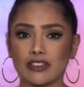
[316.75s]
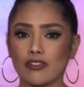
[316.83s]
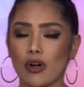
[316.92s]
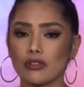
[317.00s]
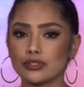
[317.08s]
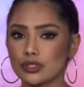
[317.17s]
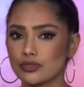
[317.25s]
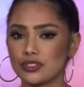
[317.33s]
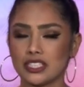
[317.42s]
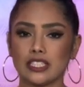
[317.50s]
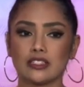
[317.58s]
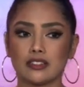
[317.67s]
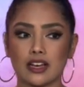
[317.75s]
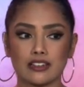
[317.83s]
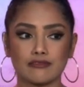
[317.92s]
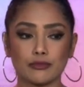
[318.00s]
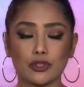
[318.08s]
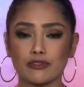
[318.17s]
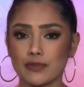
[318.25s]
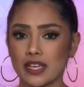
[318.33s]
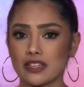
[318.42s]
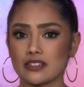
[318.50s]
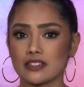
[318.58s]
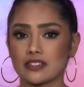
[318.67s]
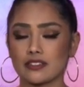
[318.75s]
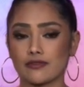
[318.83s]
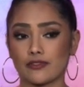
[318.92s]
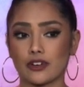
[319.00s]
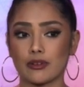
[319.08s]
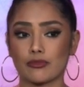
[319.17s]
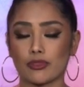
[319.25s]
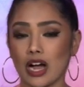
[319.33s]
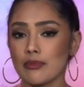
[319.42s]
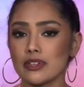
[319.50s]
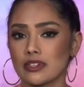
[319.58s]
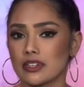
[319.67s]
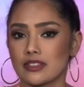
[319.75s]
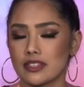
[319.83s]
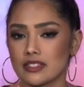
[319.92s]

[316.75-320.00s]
We've also seen a lot of movement from Robinhood,